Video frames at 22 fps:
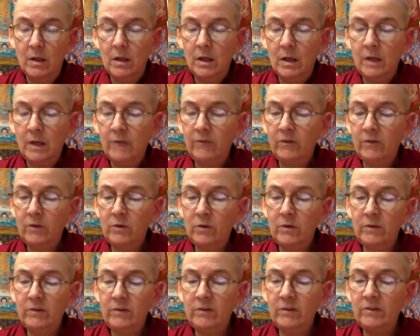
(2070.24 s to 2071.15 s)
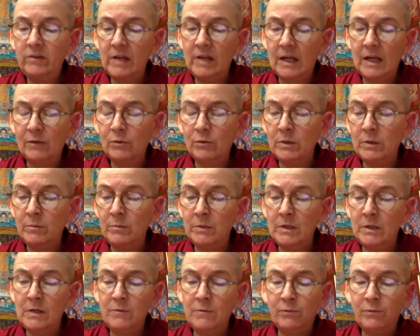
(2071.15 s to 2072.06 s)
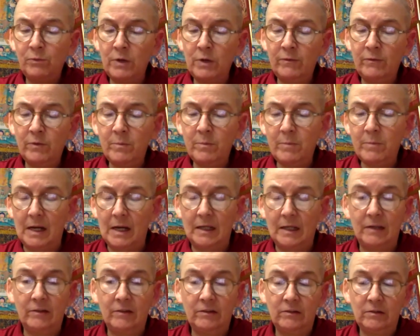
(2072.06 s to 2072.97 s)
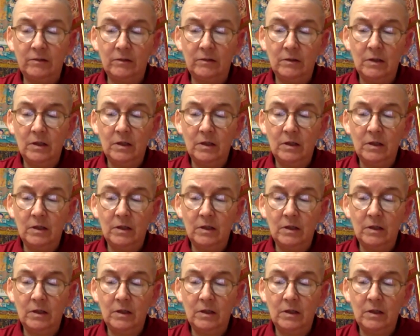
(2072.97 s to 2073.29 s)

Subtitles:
And so this is an equanimity free from bias.